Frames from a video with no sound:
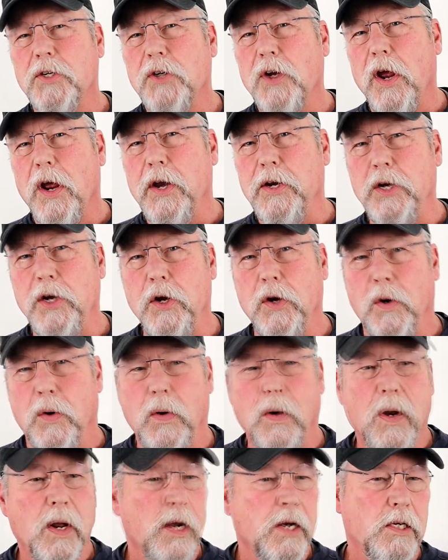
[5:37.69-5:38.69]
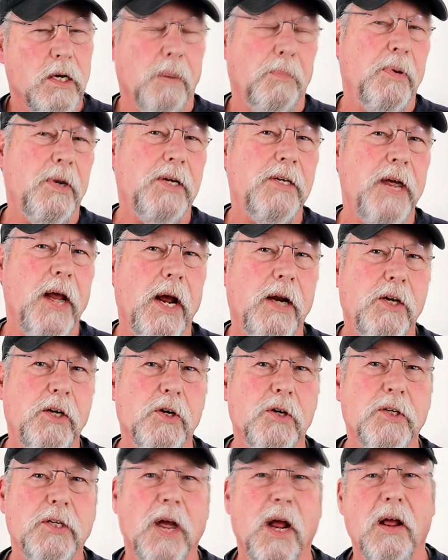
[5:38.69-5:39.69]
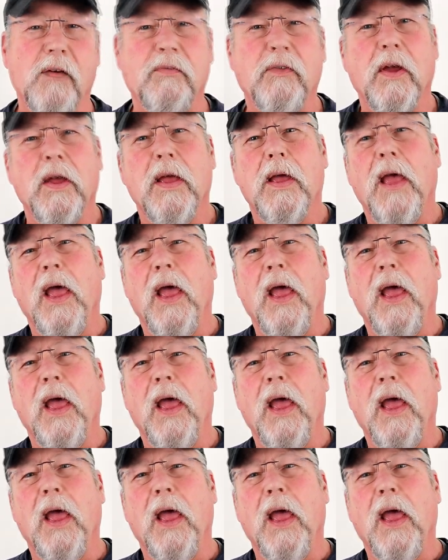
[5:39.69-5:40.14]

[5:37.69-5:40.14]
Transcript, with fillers: is on you to protect yourself,